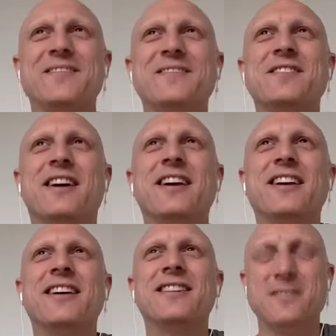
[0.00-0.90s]
So
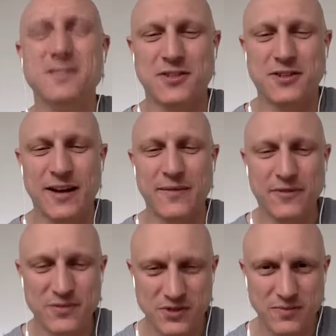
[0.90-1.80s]
here's the story. I'm
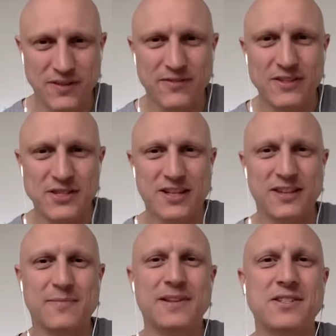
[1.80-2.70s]
from Germany originally.
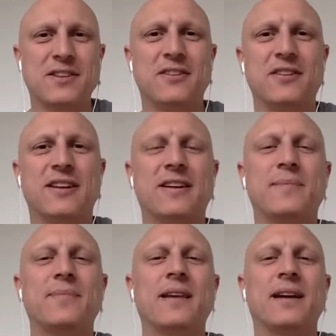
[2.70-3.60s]
You mentioned it earlier.
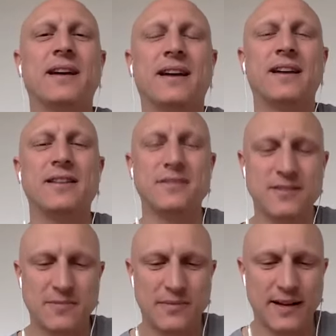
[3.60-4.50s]
I used
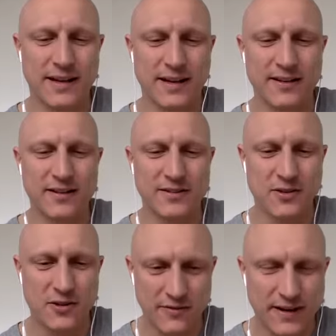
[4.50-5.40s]
to play on the
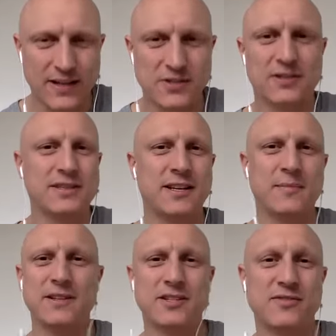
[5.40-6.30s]
golf national
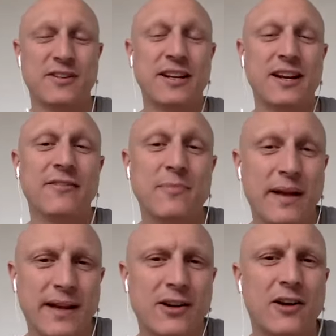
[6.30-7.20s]
team. I just really loved
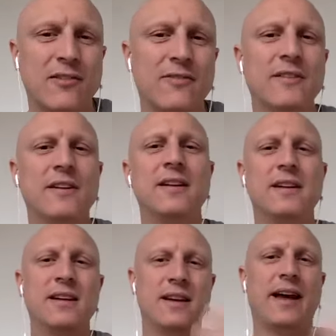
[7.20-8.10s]
playing golf.
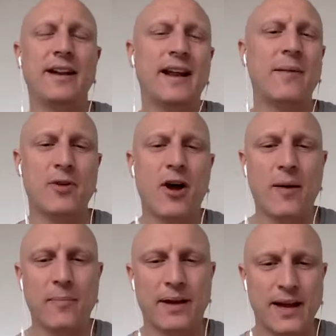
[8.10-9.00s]
I ended up
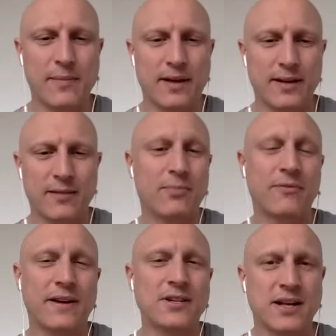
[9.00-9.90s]
not becoming a
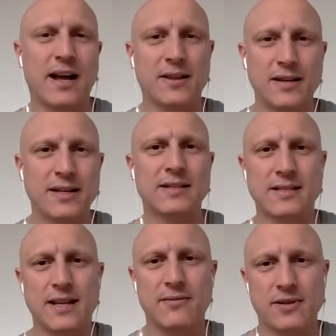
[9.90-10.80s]
professional athlete.
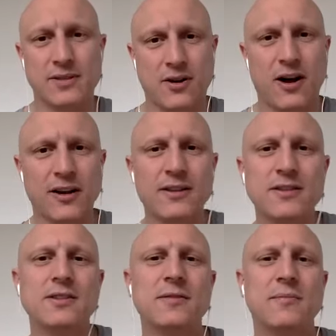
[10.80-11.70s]
Instead, went to
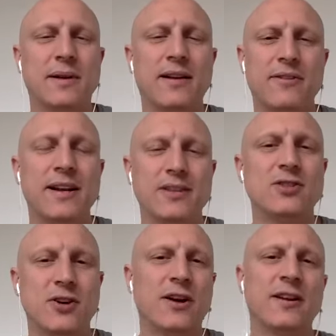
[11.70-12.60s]
college. But I really
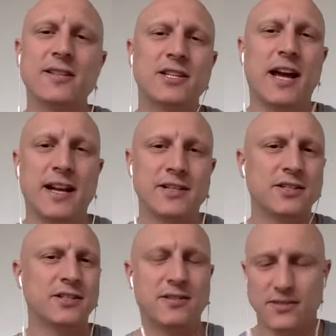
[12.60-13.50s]
enjoyed the
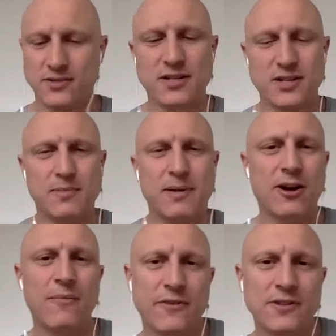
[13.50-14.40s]
challenge and stretching my
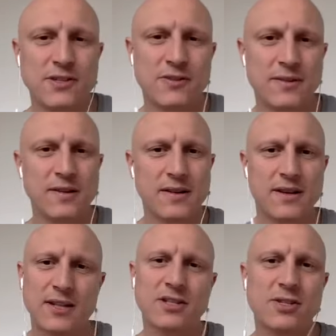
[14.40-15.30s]
comfort zone
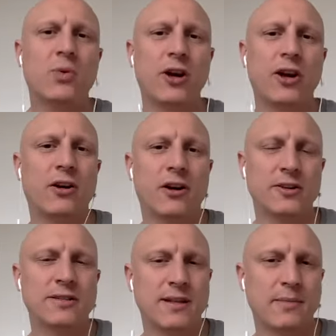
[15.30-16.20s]
and just working hard
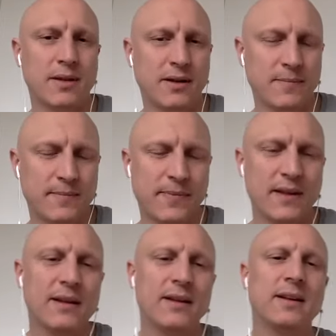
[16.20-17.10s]
on something.
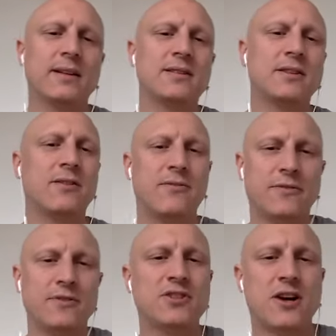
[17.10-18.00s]
And so,
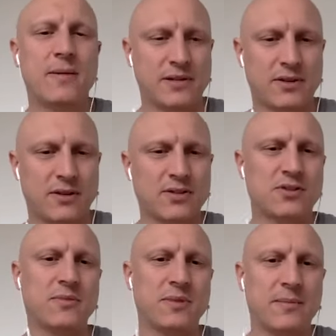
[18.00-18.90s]
first job I took in
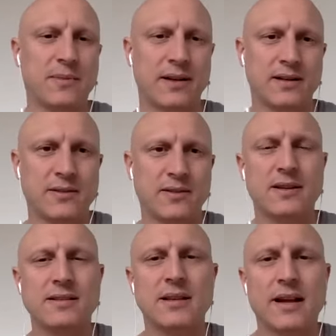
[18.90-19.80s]
Germany, but in
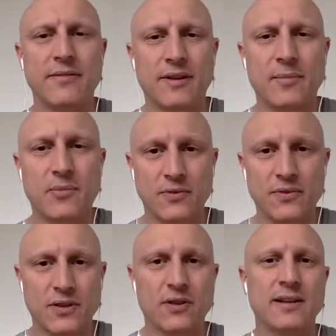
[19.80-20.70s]
2011 I moved
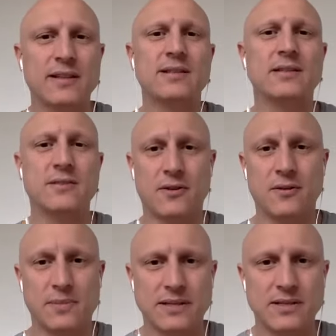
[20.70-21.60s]
to the US to go to
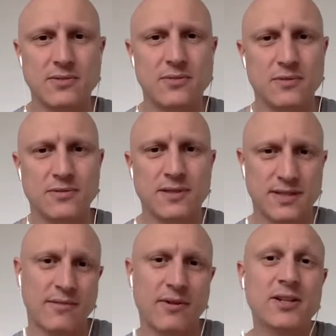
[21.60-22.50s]
business school because
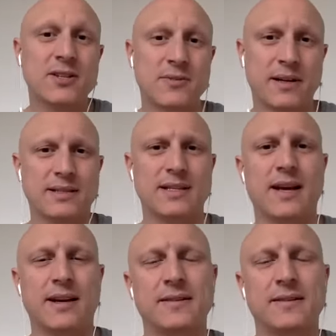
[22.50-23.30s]
I wanted to be in tech.